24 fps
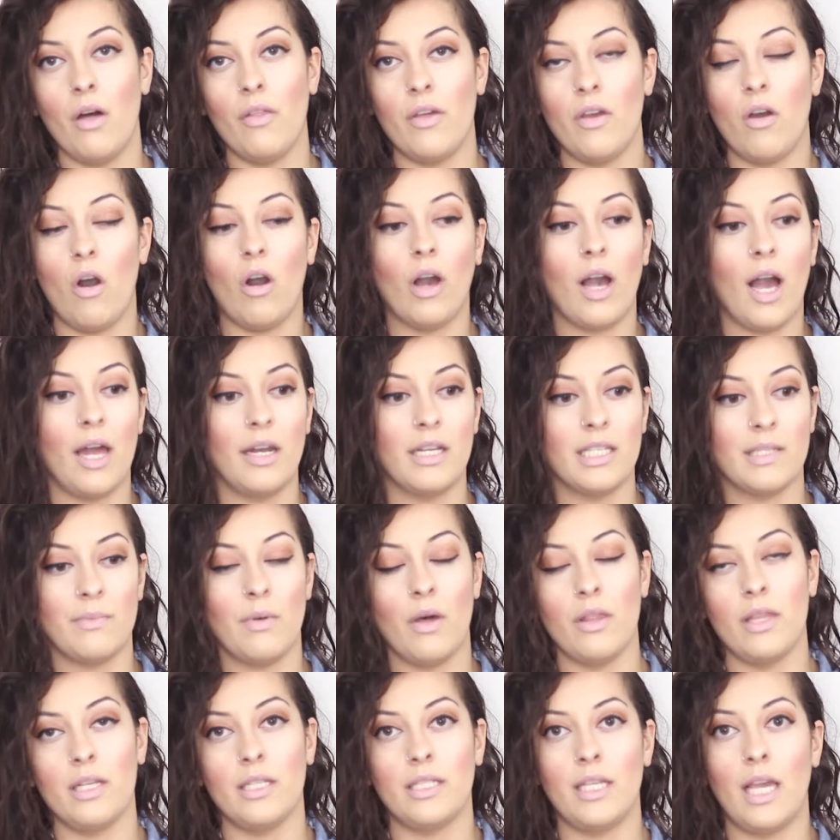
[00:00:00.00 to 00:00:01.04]
They all kind of
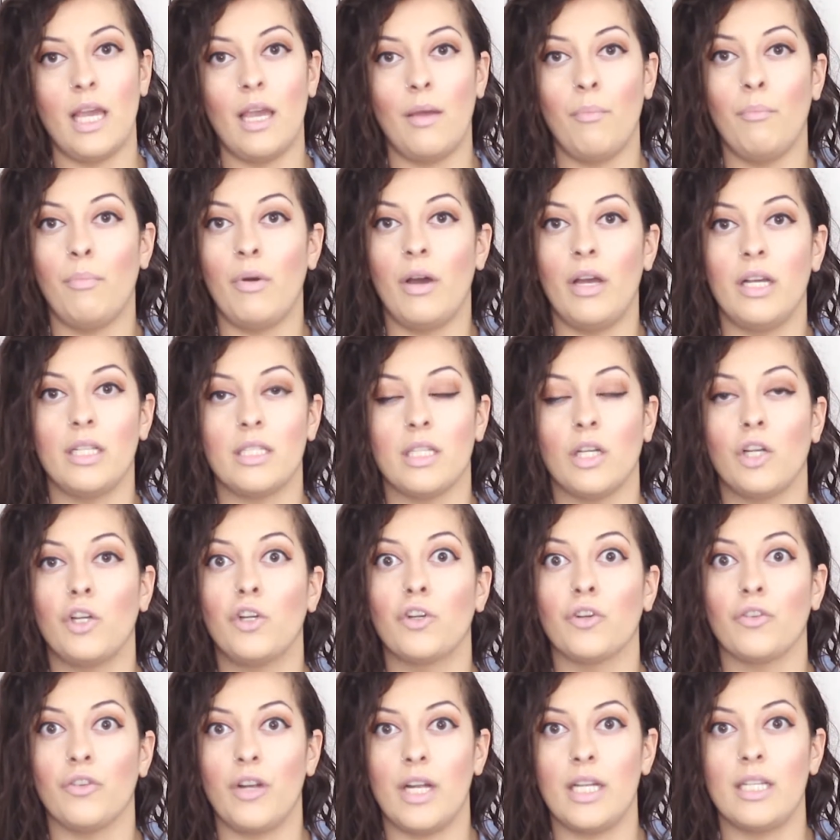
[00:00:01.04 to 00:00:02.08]
smell the same, but it's a
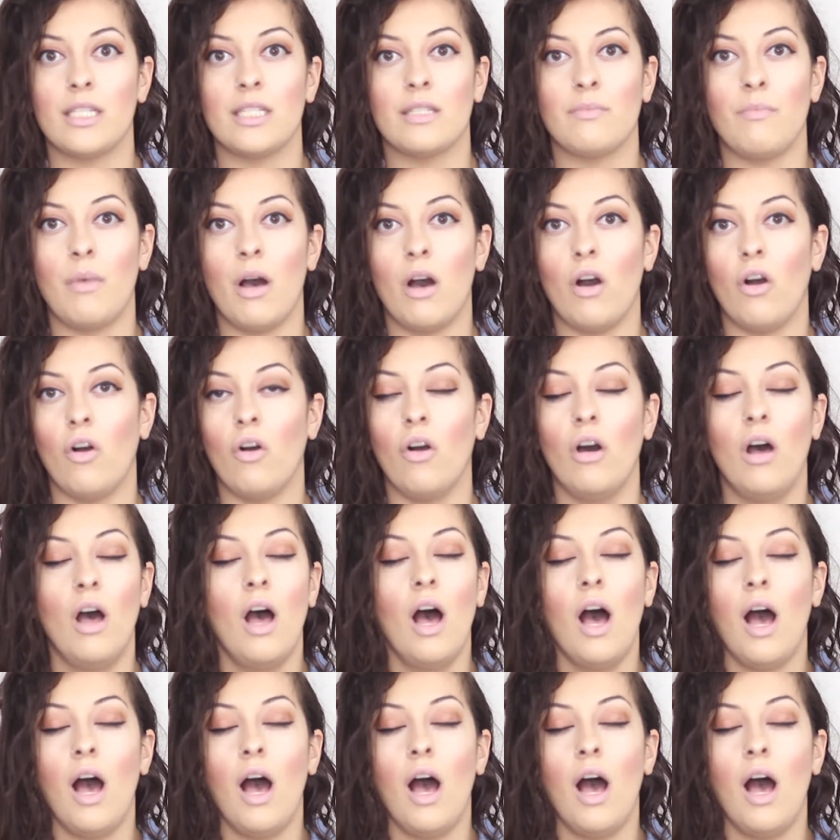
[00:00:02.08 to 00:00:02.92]
great smell.